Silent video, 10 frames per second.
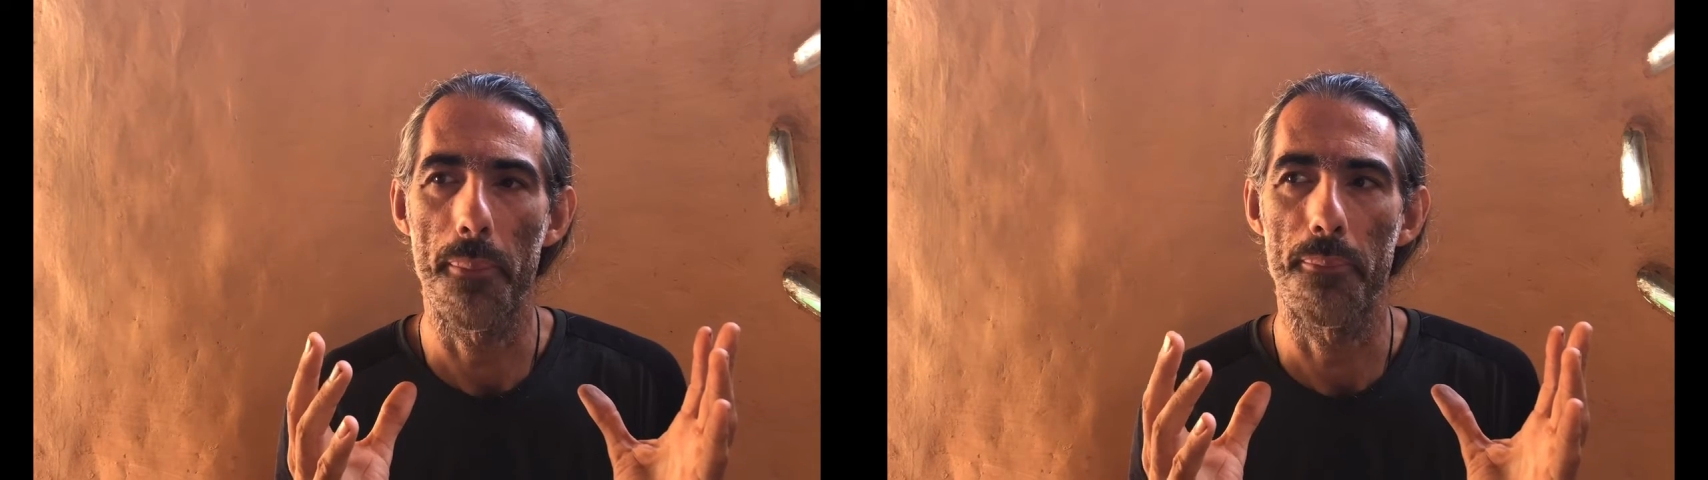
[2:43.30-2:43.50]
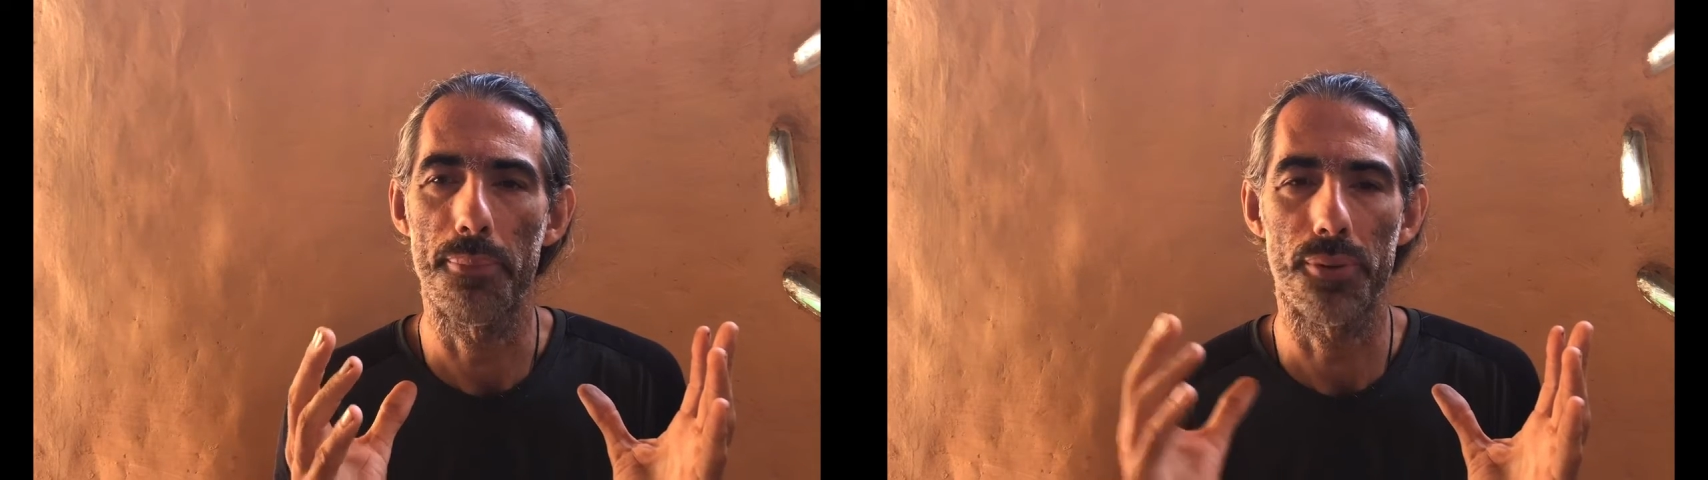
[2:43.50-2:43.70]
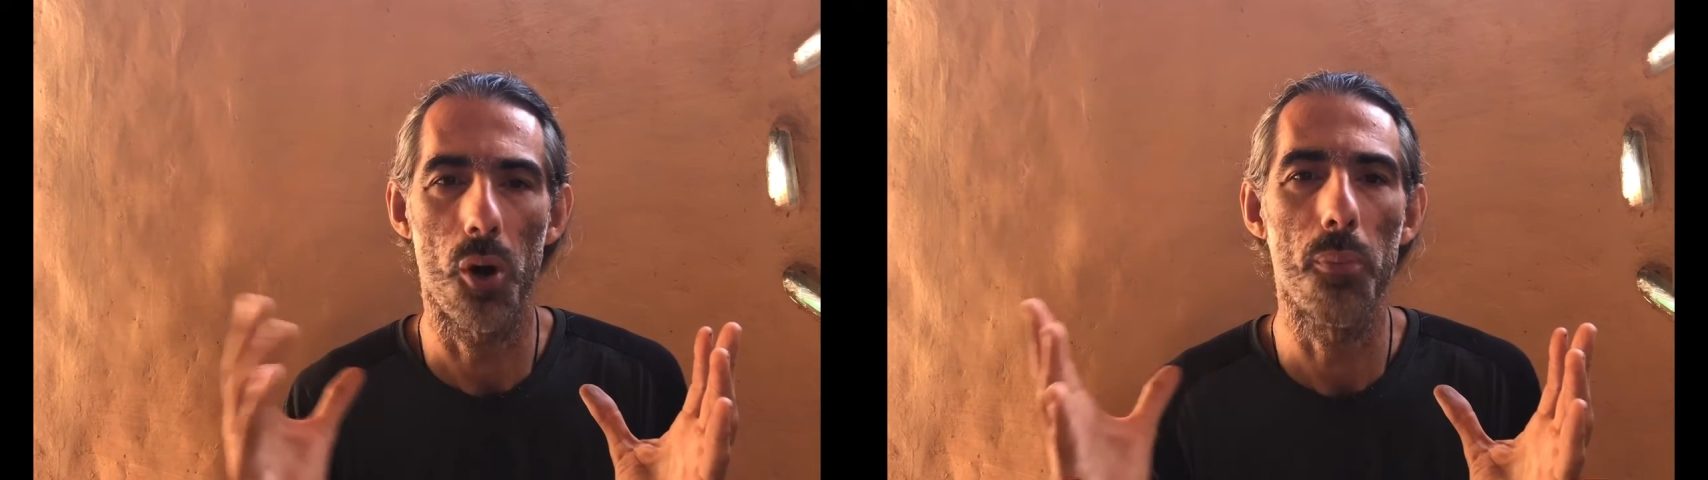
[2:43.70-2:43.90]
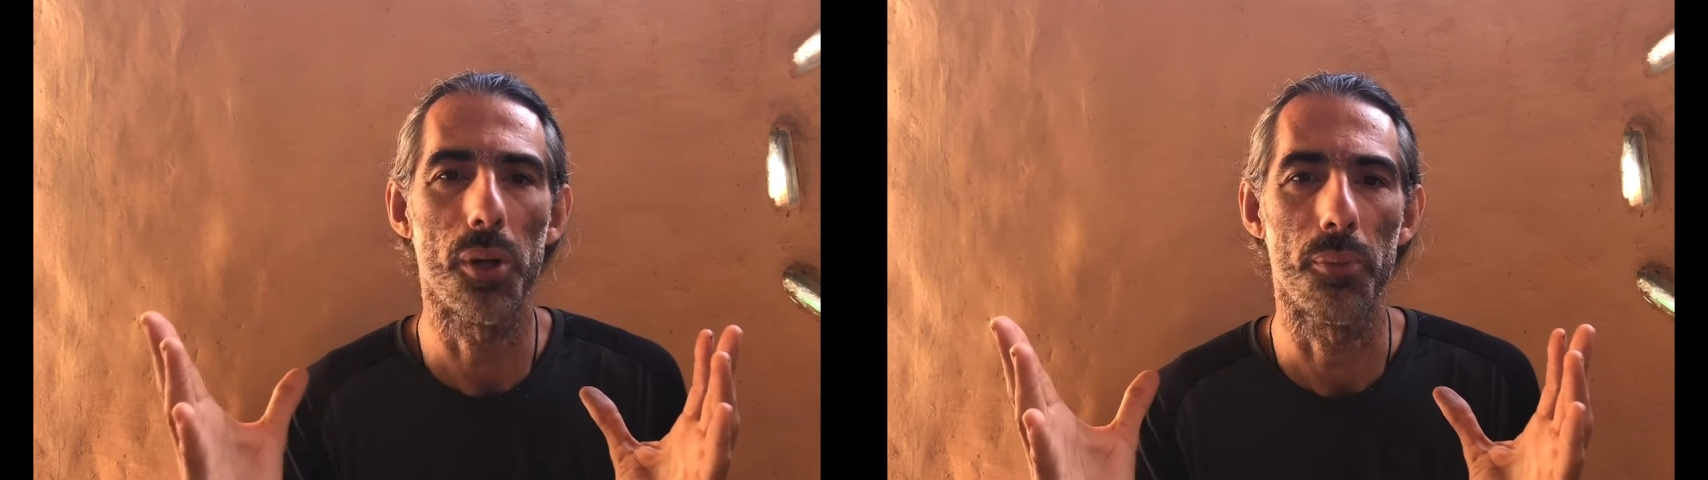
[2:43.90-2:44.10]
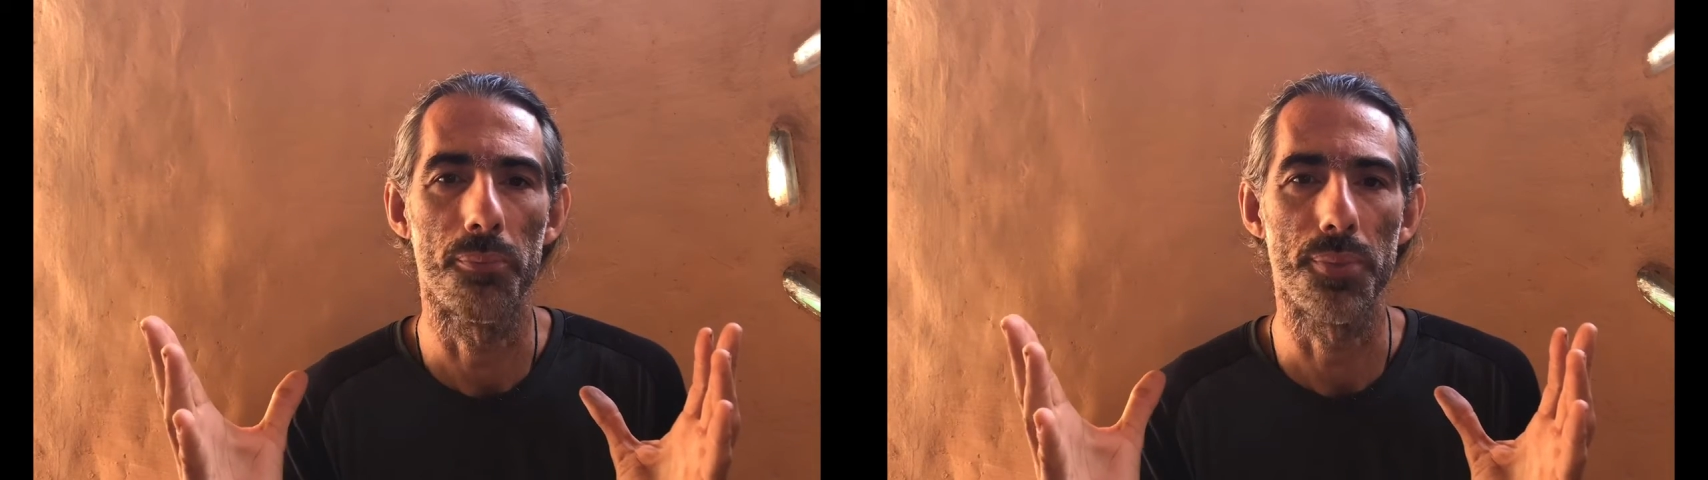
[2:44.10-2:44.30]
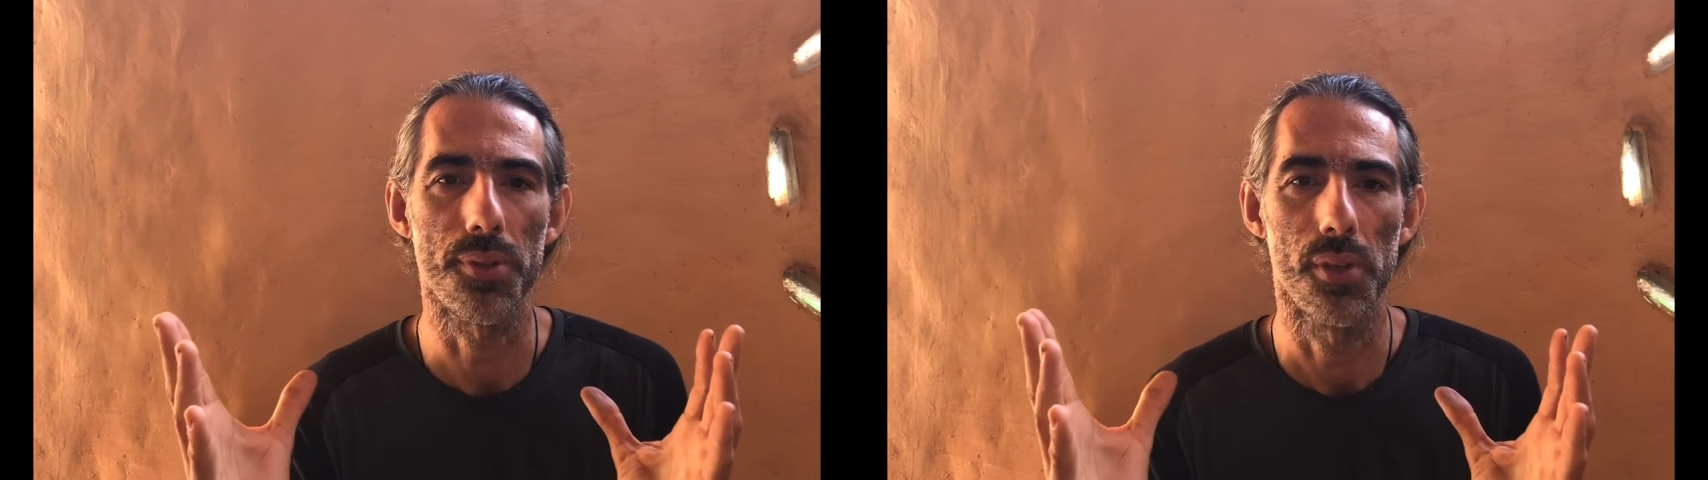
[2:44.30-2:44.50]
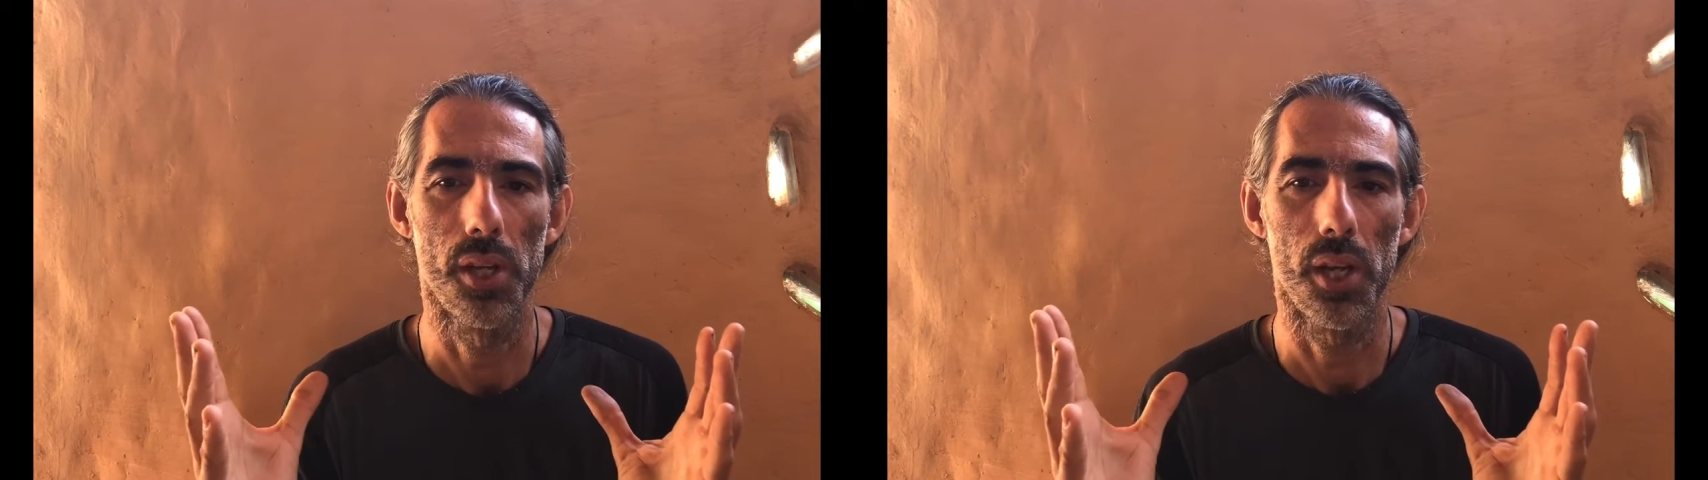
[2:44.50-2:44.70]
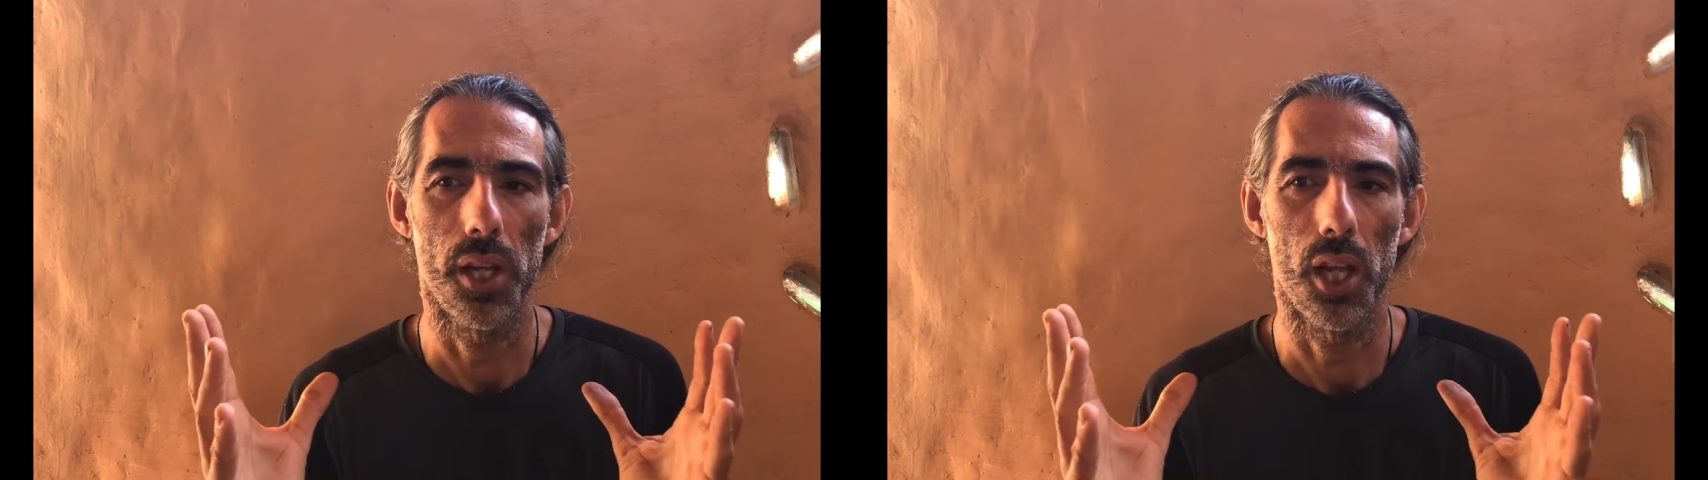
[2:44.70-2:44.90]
problems. You know,